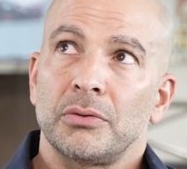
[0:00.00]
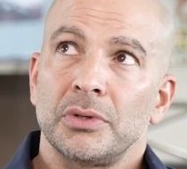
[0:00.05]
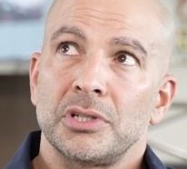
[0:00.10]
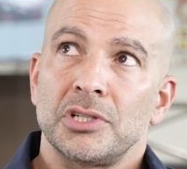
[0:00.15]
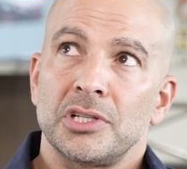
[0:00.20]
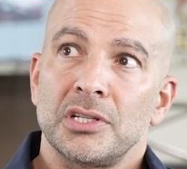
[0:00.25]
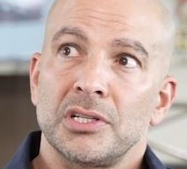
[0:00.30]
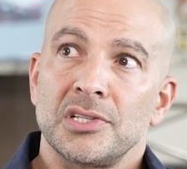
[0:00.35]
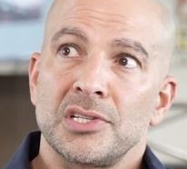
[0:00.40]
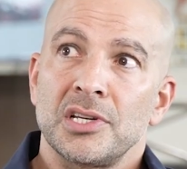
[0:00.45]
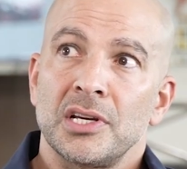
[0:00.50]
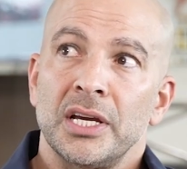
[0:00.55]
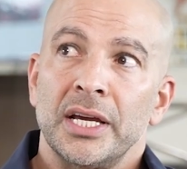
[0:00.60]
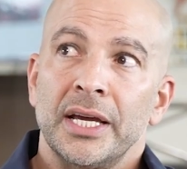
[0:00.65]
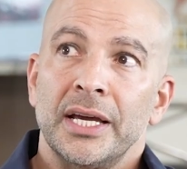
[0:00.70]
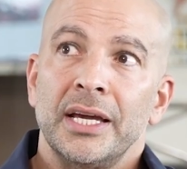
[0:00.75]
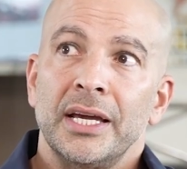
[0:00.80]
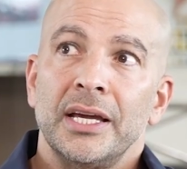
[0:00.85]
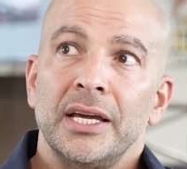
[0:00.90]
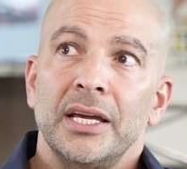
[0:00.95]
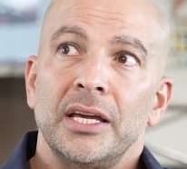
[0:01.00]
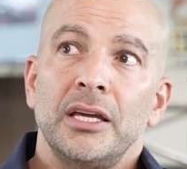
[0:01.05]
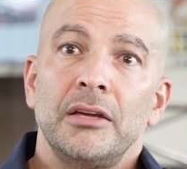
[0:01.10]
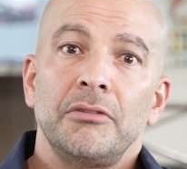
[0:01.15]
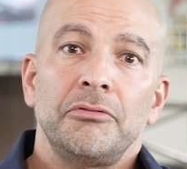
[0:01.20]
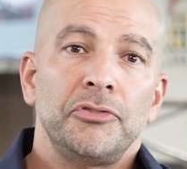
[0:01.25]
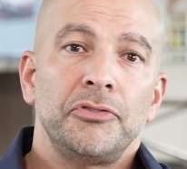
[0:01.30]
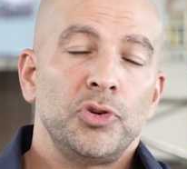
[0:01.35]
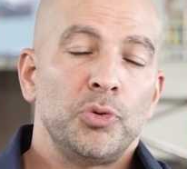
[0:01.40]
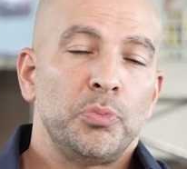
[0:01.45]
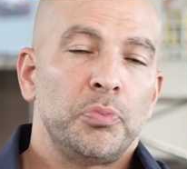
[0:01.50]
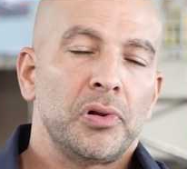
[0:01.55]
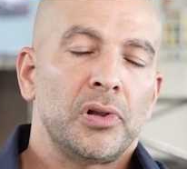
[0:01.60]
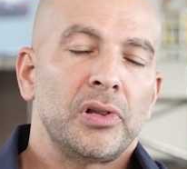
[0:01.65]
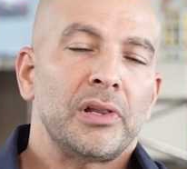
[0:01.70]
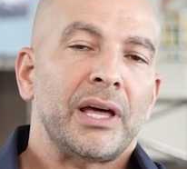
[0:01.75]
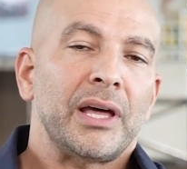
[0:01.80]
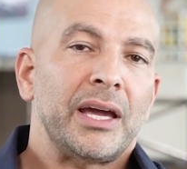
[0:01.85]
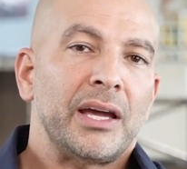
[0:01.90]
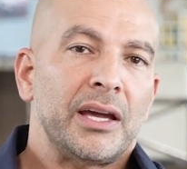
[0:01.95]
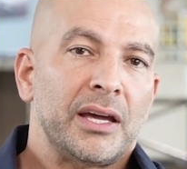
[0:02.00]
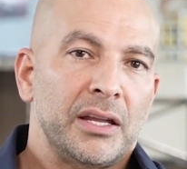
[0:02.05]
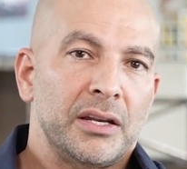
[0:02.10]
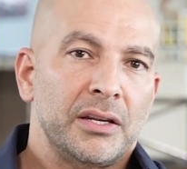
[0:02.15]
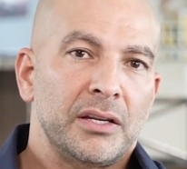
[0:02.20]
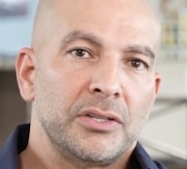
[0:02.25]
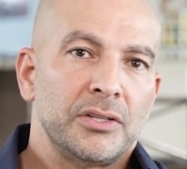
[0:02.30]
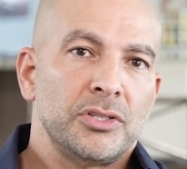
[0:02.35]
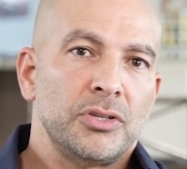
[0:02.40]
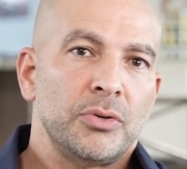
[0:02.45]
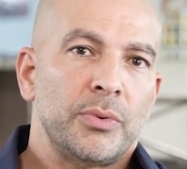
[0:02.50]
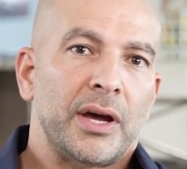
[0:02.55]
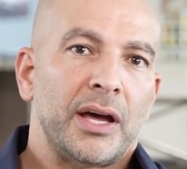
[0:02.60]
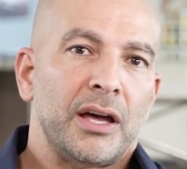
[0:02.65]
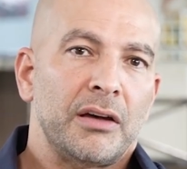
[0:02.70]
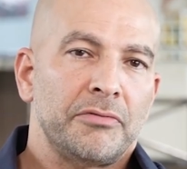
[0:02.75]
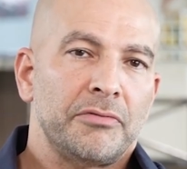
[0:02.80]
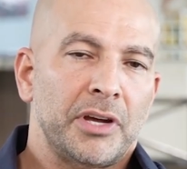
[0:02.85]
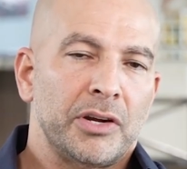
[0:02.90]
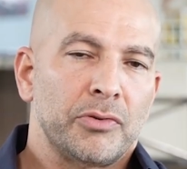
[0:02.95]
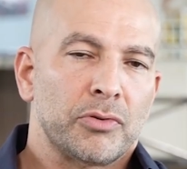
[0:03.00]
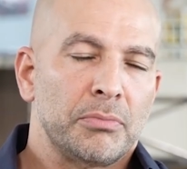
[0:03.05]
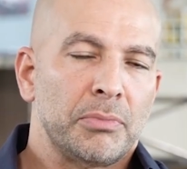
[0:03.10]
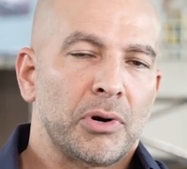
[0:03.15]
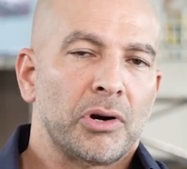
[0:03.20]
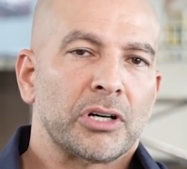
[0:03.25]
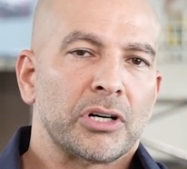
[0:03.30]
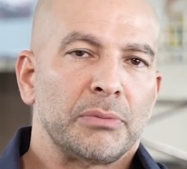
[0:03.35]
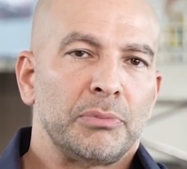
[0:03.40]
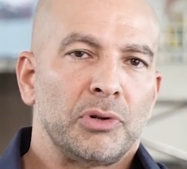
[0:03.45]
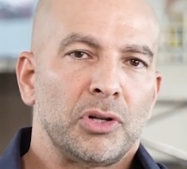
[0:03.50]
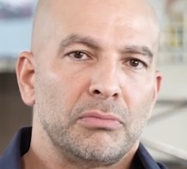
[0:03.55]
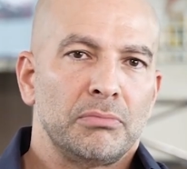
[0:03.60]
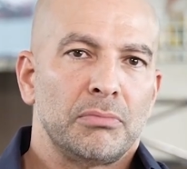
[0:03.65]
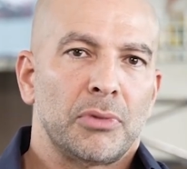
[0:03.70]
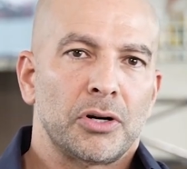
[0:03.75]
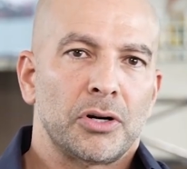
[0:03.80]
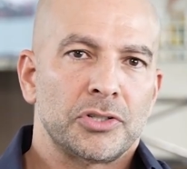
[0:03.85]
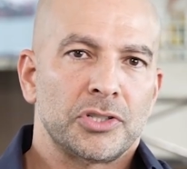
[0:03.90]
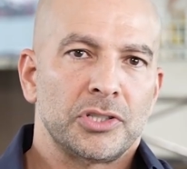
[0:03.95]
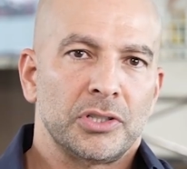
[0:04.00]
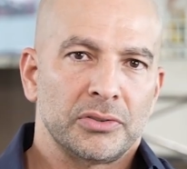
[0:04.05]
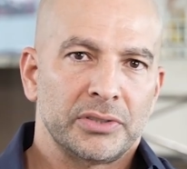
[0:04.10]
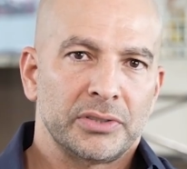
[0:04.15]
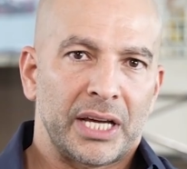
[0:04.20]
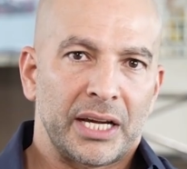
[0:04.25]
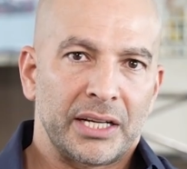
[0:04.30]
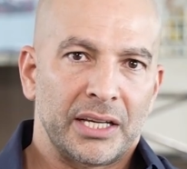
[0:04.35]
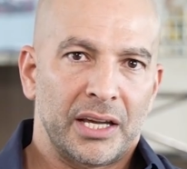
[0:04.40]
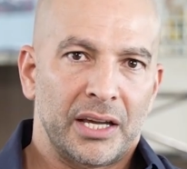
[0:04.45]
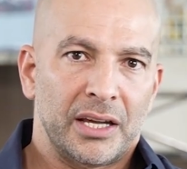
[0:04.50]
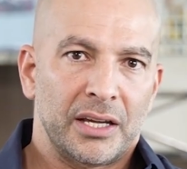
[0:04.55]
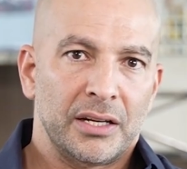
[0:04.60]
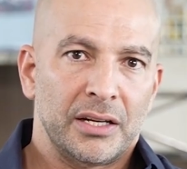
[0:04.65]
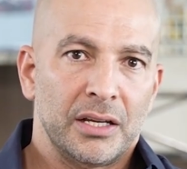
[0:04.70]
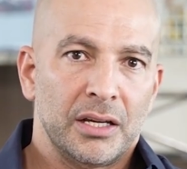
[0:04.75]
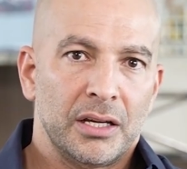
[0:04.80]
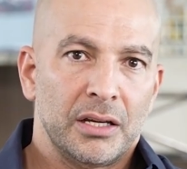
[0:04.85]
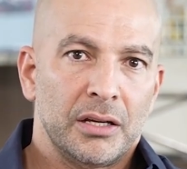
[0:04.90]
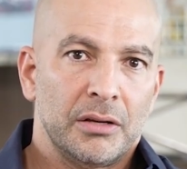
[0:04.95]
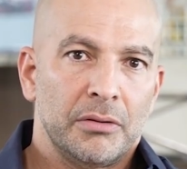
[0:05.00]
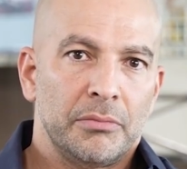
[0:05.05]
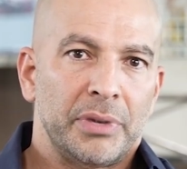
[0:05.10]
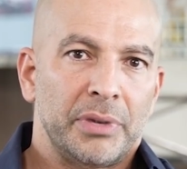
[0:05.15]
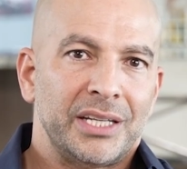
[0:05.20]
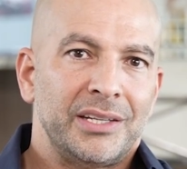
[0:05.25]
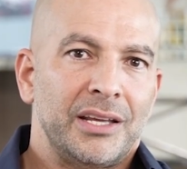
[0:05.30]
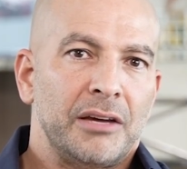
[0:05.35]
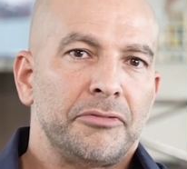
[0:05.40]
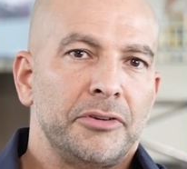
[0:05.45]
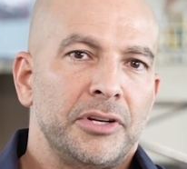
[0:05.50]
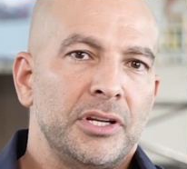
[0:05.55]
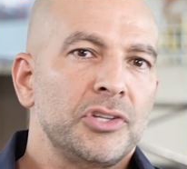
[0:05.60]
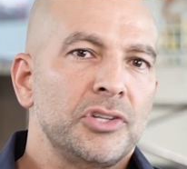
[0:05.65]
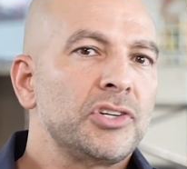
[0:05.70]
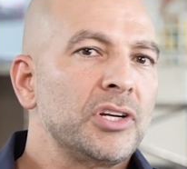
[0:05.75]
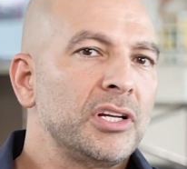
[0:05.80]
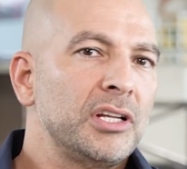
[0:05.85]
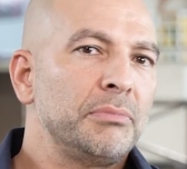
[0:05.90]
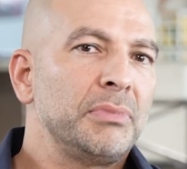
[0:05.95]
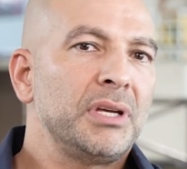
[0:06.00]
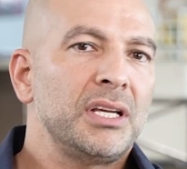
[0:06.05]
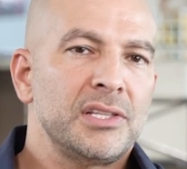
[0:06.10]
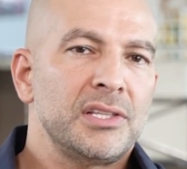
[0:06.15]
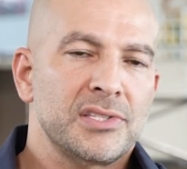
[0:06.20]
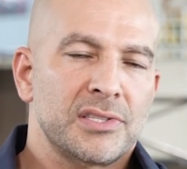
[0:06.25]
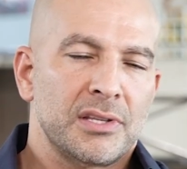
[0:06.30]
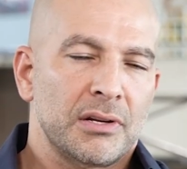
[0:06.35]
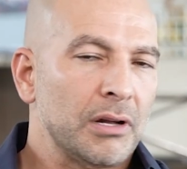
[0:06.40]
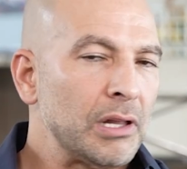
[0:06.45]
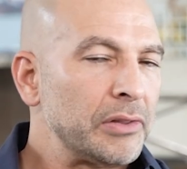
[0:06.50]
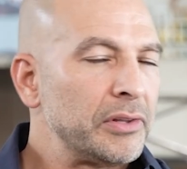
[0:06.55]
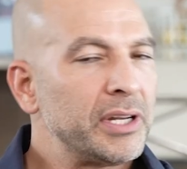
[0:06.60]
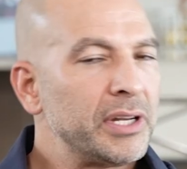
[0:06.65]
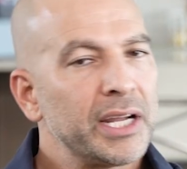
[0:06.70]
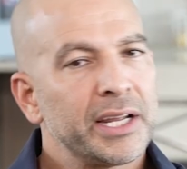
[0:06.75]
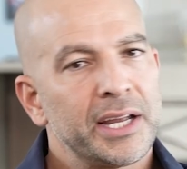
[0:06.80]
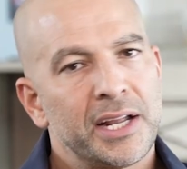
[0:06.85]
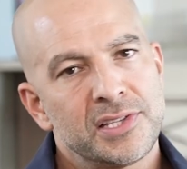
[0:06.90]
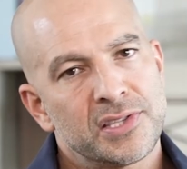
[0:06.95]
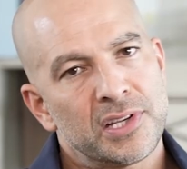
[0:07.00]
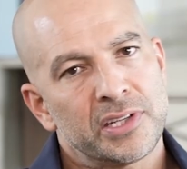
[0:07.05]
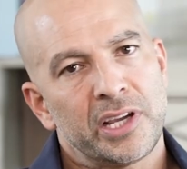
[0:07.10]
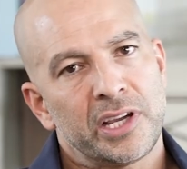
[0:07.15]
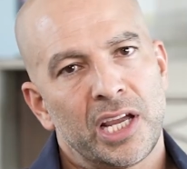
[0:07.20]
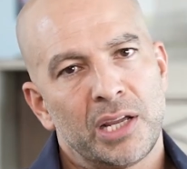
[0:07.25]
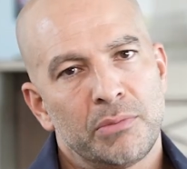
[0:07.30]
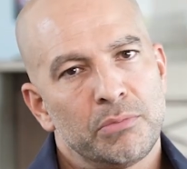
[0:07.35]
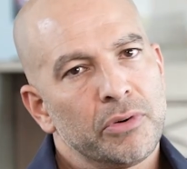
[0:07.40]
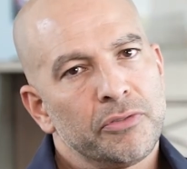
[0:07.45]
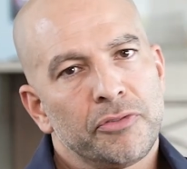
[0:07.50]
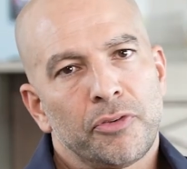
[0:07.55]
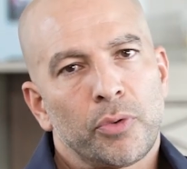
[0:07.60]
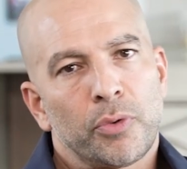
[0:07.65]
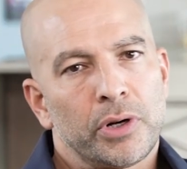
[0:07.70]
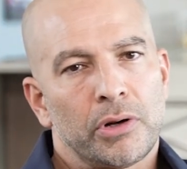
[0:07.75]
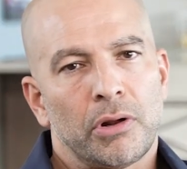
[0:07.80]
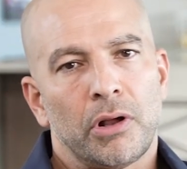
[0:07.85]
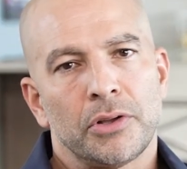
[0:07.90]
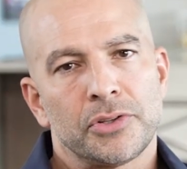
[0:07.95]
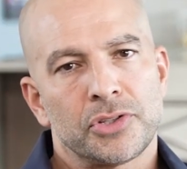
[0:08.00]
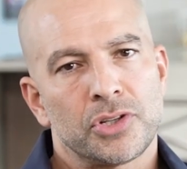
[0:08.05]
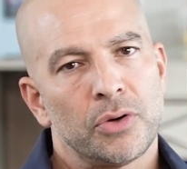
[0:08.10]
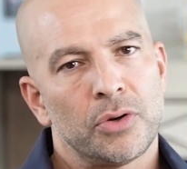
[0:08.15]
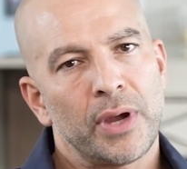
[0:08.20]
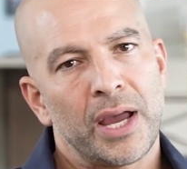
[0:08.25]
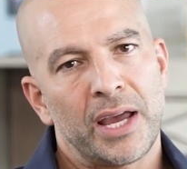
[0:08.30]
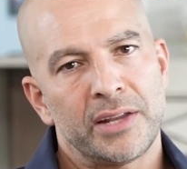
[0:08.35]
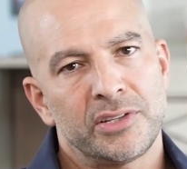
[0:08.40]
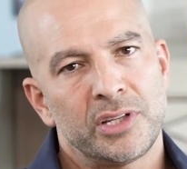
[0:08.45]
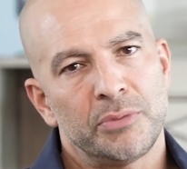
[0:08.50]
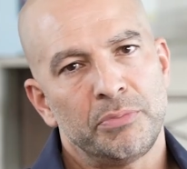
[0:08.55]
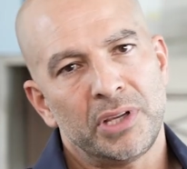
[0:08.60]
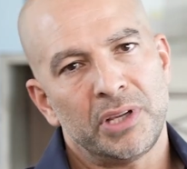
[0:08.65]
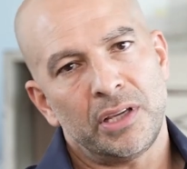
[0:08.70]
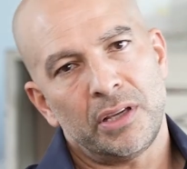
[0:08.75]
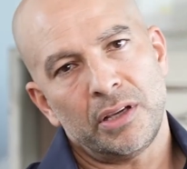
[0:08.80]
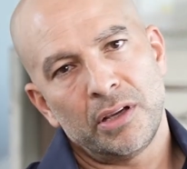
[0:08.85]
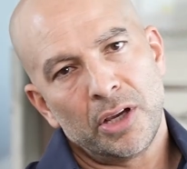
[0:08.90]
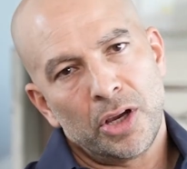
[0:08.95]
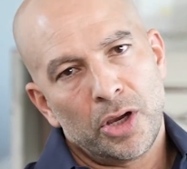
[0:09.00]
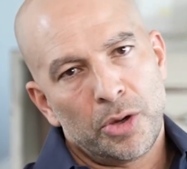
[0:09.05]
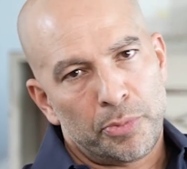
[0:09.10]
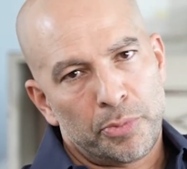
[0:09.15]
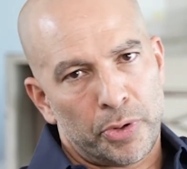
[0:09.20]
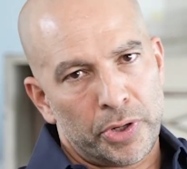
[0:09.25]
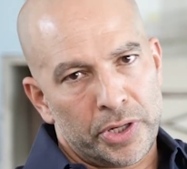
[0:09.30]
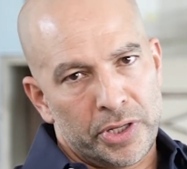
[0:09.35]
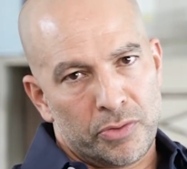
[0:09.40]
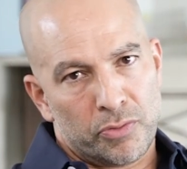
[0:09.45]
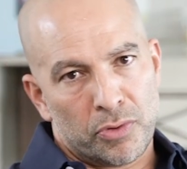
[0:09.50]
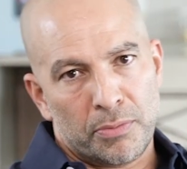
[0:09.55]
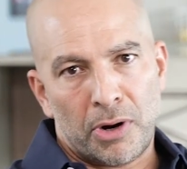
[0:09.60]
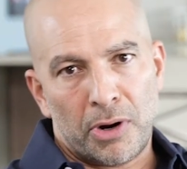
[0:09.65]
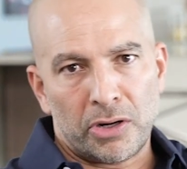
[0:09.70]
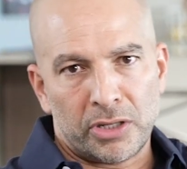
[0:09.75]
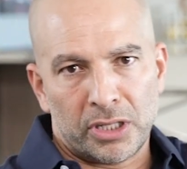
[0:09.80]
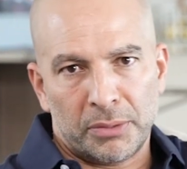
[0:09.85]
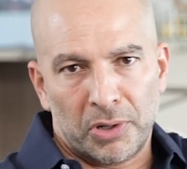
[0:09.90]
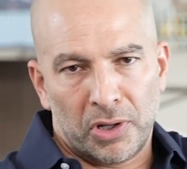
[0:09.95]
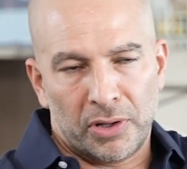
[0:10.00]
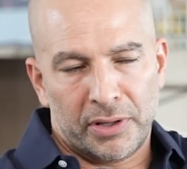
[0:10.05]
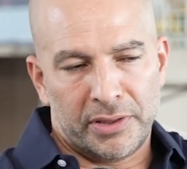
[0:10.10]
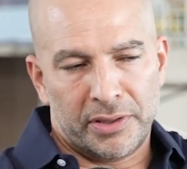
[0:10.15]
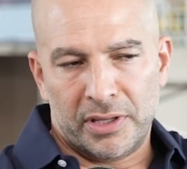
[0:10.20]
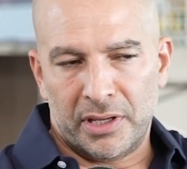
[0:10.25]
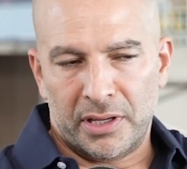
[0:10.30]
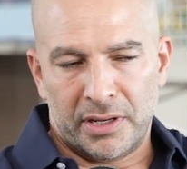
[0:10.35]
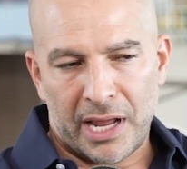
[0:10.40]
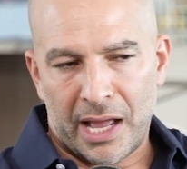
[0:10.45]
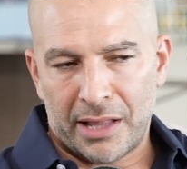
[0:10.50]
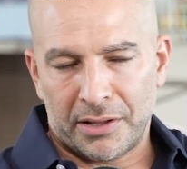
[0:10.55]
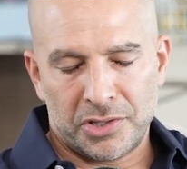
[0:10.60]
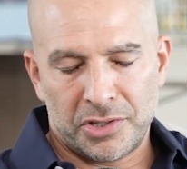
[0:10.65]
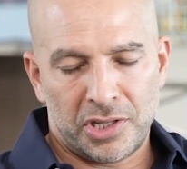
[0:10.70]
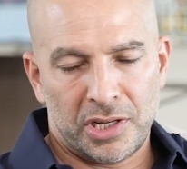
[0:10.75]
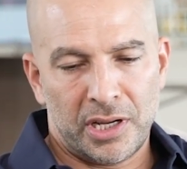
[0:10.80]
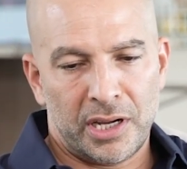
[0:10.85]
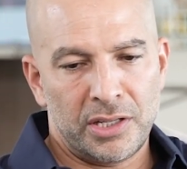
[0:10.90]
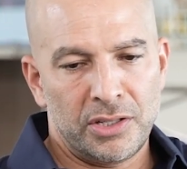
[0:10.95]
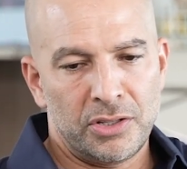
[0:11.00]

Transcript: Which is, if you plan to have a remarkable marginal decade, by definition, it means that all the decades that came before it also had to be pretty remarkable. And the analogy I